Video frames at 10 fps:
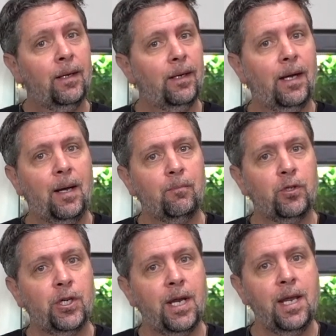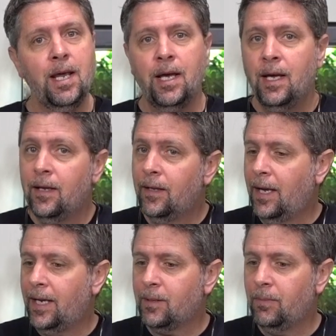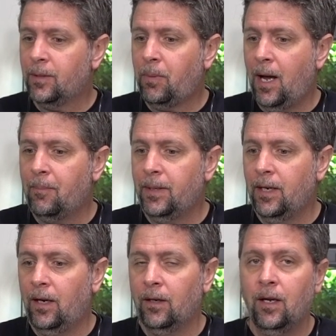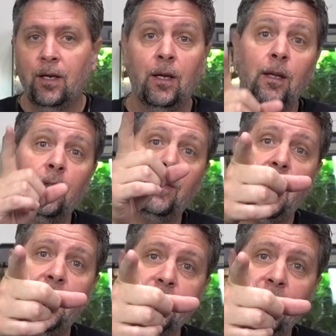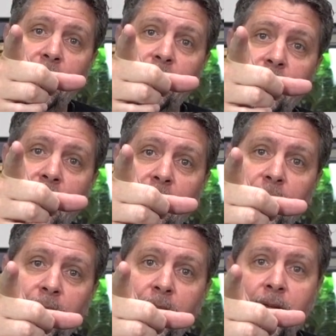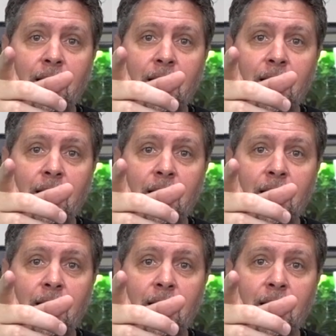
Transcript: I'm G. That's Miss Poppy Dog. That's Handy Dandy.